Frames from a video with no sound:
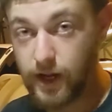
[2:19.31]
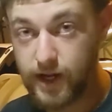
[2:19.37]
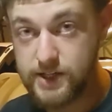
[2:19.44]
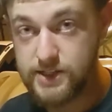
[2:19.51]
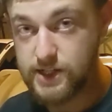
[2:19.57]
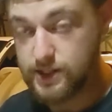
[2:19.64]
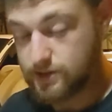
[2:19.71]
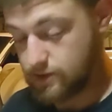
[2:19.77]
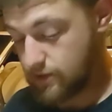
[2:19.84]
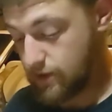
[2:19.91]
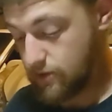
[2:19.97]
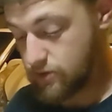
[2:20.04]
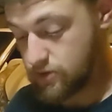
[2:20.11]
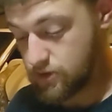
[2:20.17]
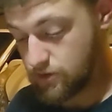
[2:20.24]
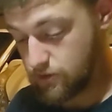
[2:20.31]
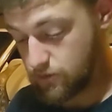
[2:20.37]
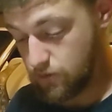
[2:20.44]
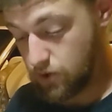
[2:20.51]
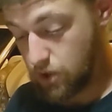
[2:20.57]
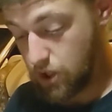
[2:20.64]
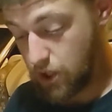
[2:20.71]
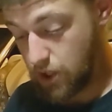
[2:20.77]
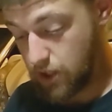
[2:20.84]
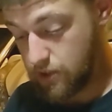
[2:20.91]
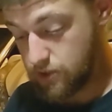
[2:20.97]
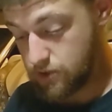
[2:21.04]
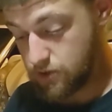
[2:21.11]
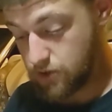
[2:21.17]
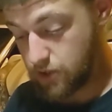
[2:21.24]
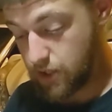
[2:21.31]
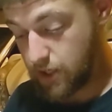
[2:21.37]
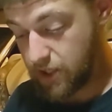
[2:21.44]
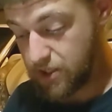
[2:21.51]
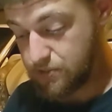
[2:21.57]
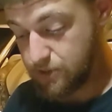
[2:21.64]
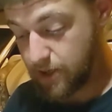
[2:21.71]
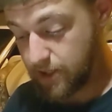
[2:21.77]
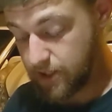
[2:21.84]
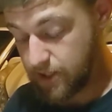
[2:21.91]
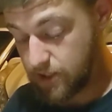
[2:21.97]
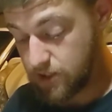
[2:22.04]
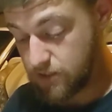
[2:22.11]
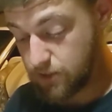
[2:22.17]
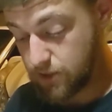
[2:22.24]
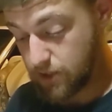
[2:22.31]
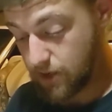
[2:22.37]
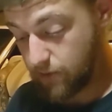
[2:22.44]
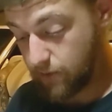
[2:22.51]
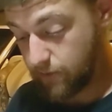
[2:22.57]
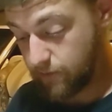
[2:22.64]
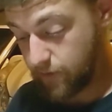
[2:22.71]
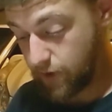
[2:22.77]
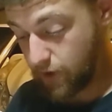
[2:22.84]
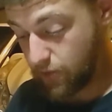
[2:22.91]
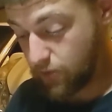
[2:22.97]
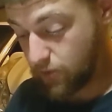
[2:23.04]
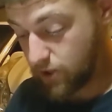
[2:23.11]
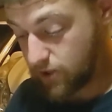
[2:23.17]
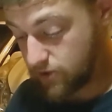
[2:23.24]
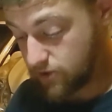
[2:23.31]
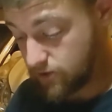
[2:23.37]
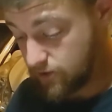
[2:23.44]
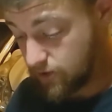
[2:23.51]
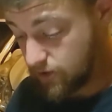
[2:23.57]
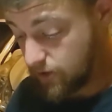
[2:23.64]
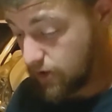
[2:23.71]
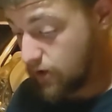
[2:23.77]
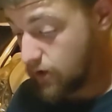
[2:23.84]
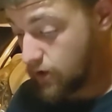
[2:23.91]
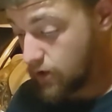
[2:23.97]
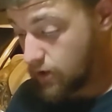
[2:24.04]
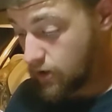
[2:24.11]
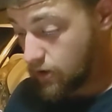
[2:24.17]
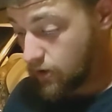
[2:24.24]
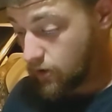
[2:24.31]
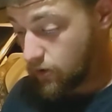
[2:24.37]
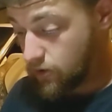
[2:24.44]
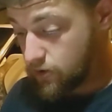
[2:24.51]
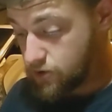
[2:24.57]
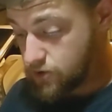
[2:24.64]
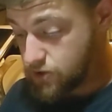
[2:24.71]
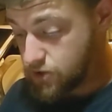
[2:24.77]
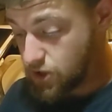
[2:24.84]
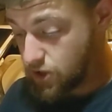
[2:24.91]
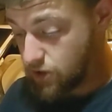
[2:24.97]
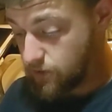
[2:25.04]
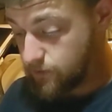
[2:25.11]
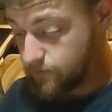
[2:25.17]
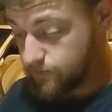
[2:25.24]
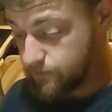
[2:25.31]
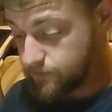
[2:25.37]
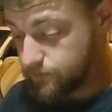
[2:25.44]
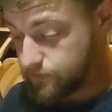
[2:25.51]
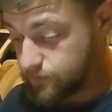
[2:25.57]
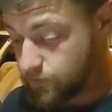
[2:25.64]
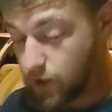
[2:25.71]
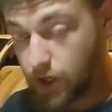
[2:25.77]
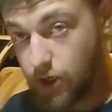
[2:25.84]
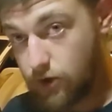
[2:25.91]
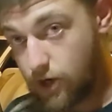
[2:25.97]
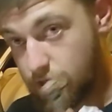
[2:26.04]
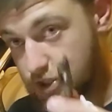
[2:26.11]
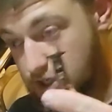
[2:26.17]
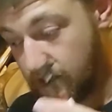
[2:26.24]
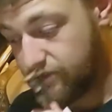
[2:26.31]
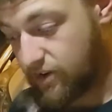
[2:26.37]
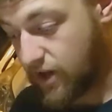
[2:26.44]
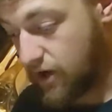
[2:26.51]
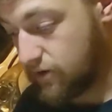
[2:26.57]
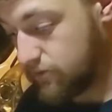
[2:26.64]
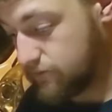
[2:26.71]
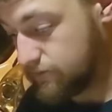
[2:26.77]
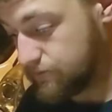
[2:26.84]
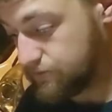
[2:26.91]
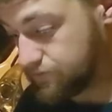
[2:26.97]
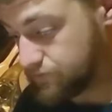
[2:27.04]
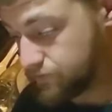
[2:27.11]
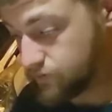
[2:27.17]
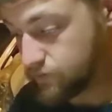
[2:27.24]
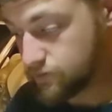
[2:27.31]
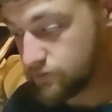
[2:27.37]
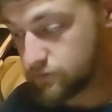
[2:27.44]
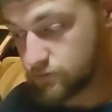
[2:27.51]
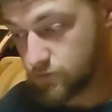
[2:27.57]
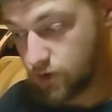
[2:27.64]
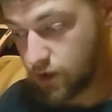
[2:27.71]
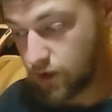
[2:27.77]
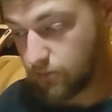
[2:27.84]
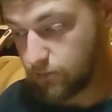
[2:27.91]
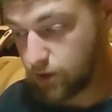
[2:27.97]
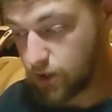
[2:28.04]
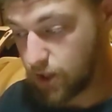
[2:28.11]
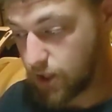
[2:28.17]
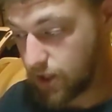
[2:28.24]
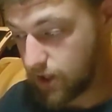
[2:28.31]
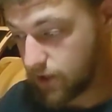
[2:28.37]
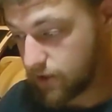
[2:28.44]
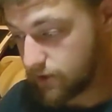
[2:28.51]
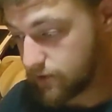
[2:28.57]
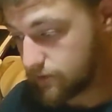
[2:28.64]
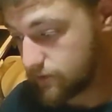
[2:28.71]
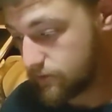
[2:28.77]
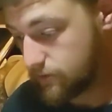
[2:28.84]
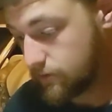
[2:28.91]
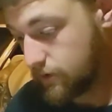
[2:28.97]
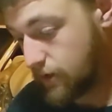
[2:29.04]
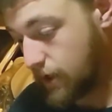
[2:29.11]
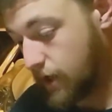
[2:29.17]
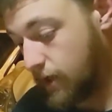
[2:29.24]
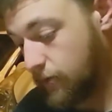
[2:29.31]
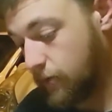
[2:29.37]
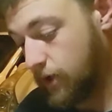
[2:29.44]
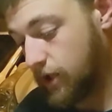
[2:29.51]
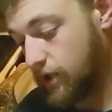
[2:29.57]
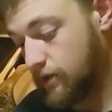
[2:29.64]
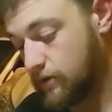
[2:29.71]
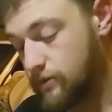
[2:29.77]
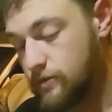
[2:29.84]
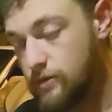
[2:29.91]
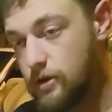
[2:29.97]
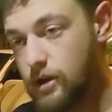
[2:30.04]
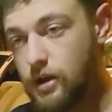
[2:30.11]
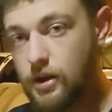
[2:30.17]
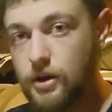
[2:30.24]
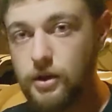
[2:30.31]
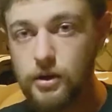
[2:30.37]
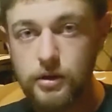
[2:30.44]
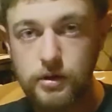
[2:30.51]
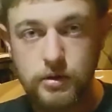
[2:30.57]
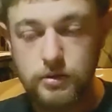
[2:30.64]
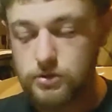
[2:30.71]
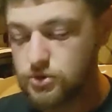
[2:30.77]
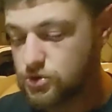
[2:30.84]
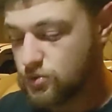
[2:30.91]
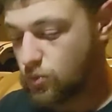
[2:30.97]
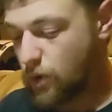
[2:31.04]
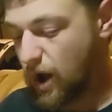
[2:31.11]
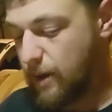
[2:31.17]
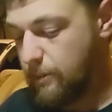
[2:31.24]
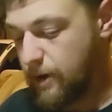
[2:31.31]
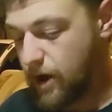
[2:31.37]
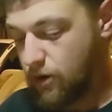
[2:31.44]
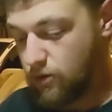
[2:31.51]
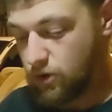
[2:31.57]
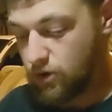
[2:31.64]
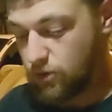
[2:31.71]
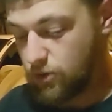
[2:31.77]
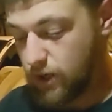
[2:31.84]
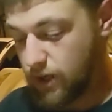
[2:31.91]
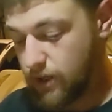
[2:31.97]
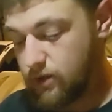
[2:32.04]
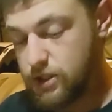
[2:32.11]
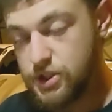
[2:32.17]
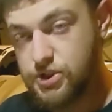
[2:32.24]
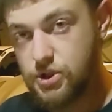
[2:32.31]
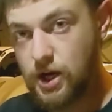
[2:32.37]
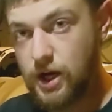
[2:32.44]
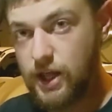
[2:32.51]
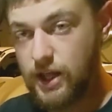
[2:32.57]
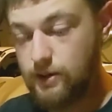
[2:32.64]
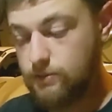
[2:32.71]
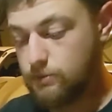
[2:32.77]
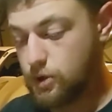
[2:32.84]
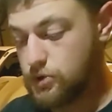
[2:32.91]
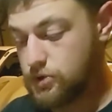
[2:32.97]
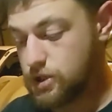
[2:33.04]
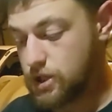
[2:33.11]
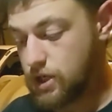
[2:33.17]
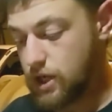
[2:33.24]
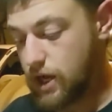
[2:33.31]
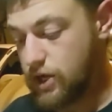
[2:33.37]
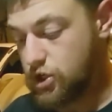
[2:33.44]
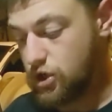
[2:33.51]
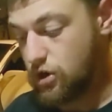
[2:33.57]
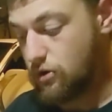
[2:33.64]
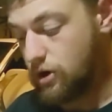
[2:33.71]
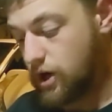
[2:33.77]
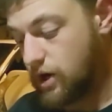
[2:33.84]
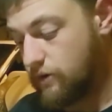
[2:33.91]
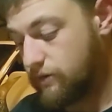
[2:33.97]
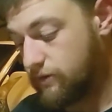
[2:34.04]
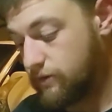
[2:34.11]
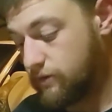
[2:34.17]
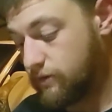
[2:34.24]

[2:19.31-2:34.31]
I said, that was a lot easier than I expected it to be. That went very well. So, got a crankshaft out. Got a block that we can wipe out real quick, at least try to get most of the nitro off.